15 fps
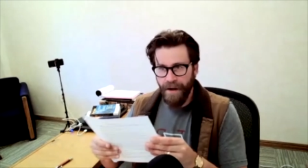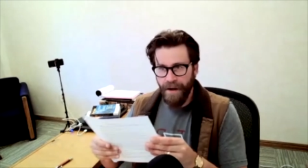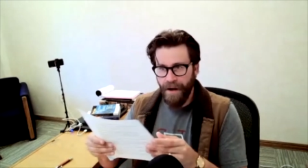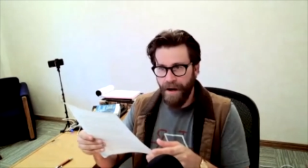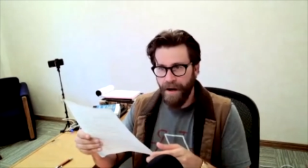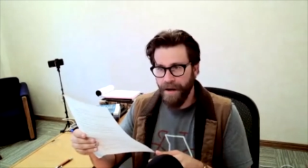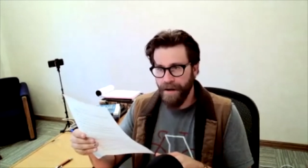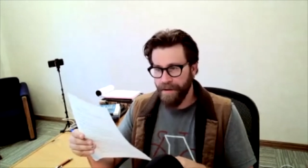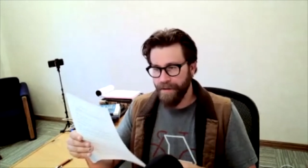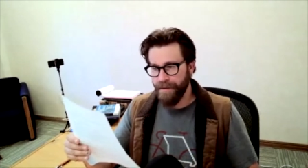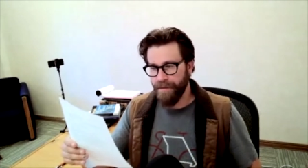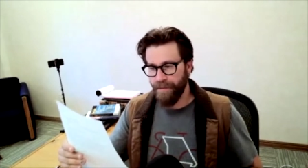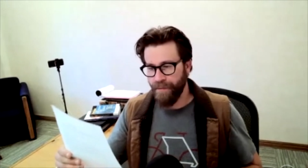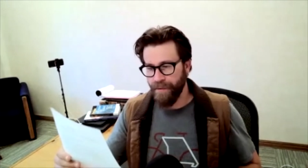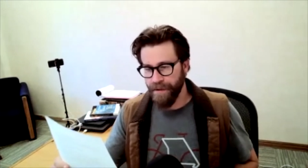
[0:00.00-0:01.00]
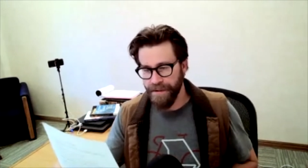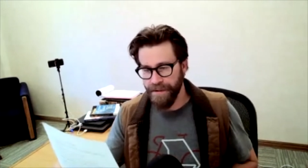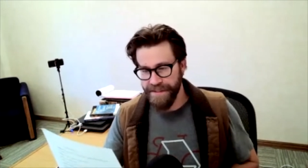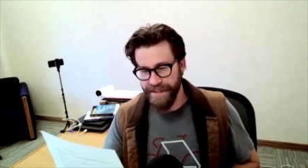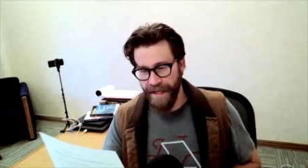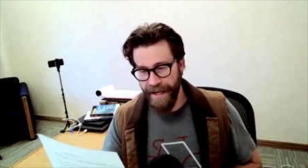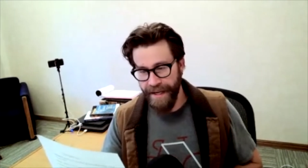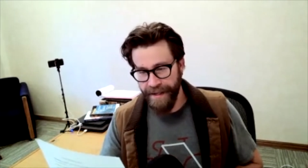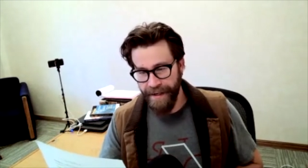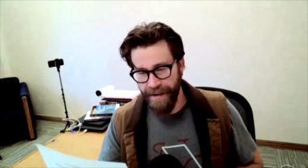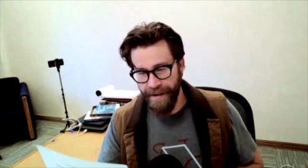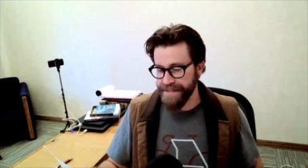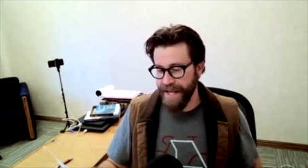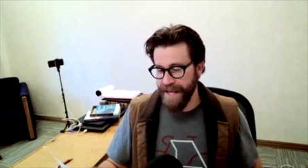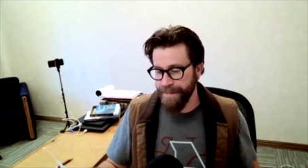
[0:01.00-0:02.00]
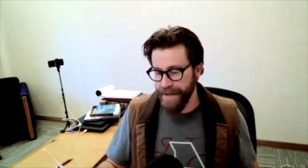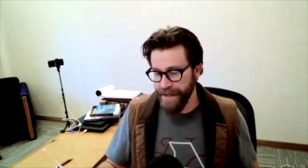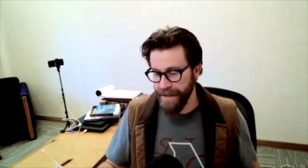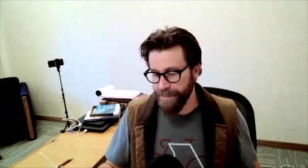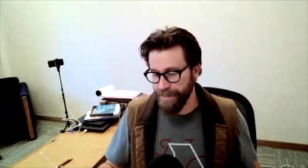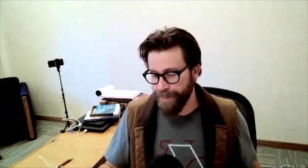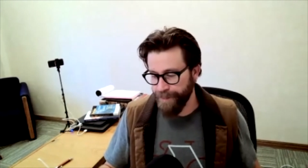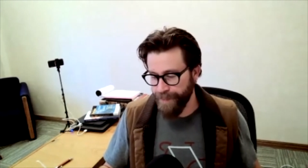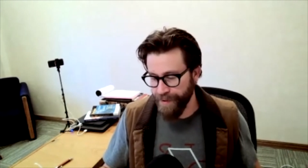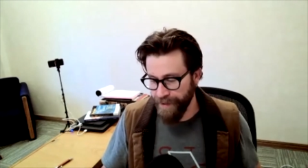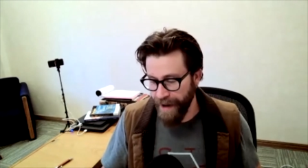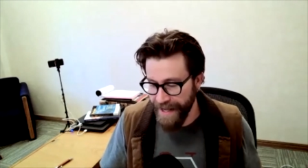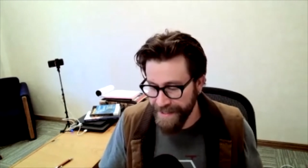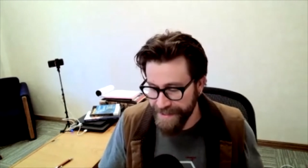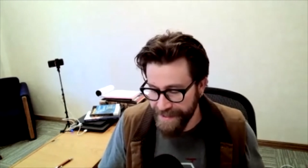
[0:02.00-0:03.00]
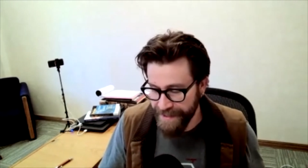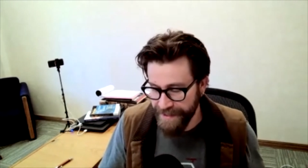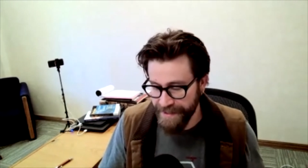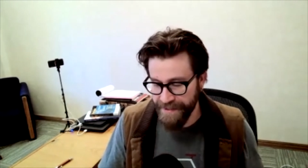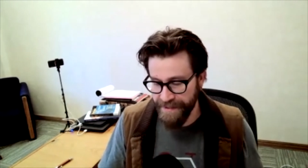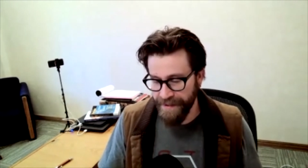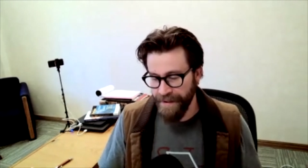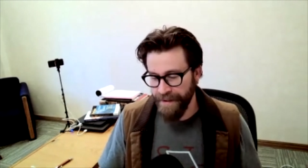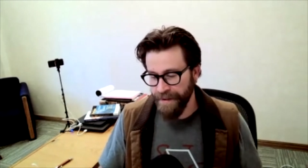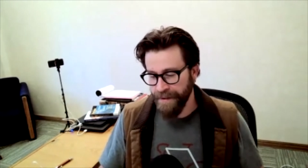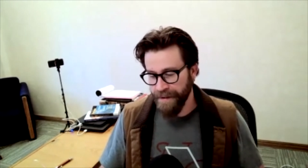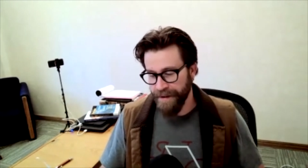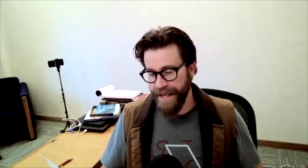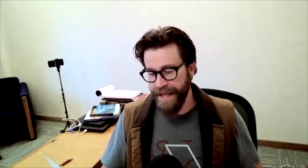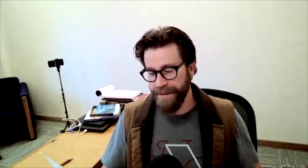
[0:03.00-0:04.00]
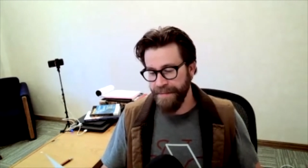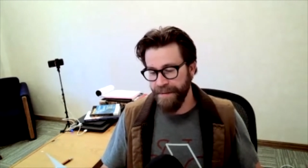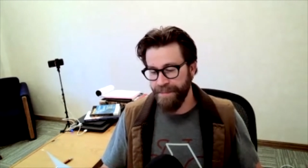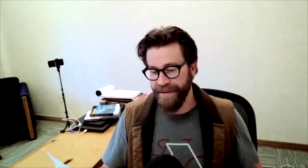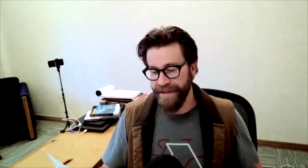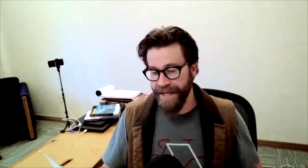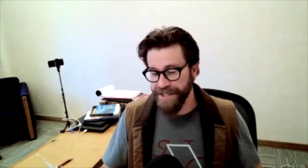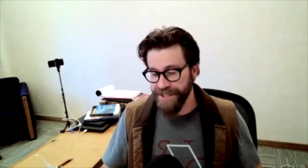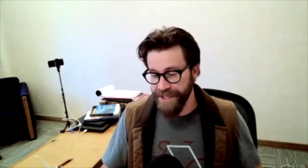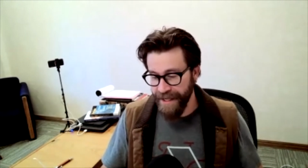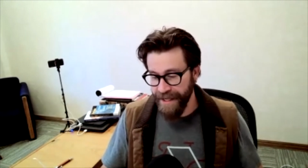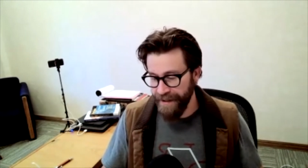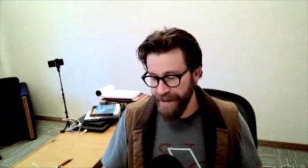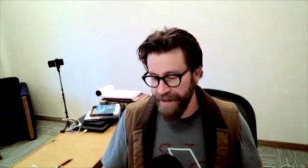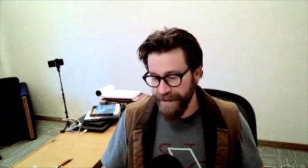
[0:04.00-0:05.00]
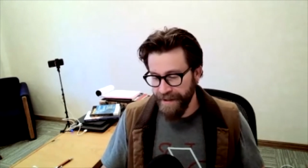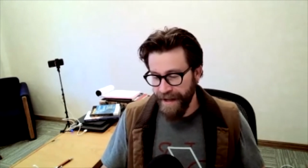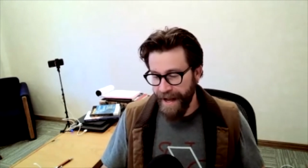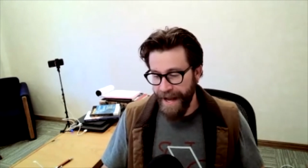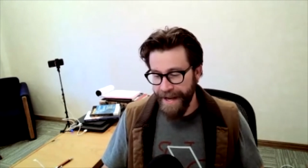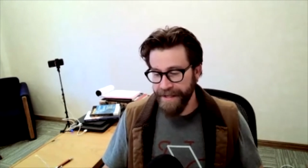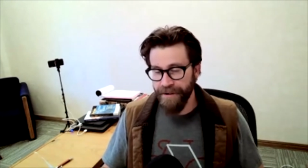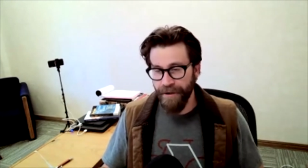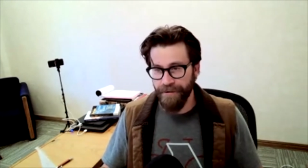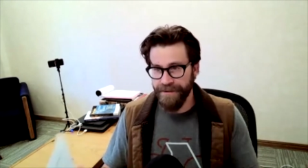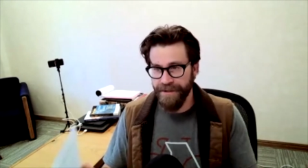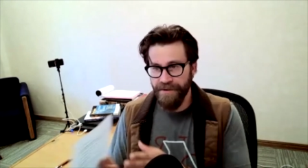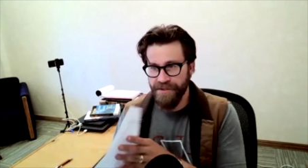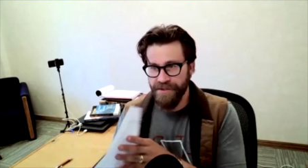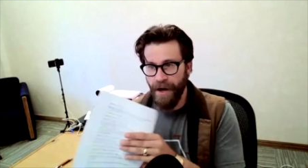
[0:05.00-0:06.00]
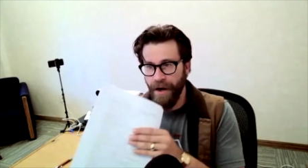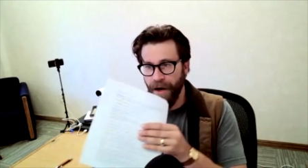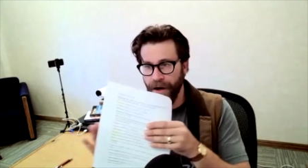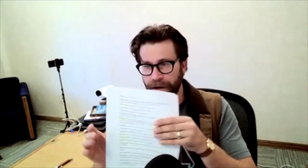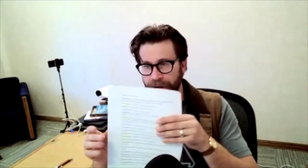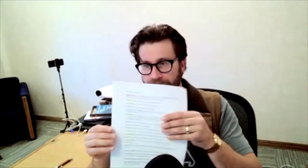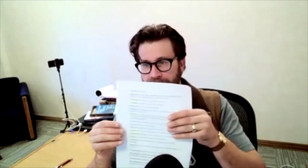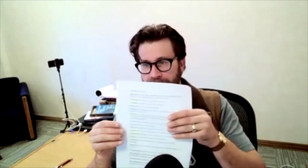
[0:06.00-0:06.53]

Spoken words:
are words like hemiparesis or hemiplegia. I didn't know what those are.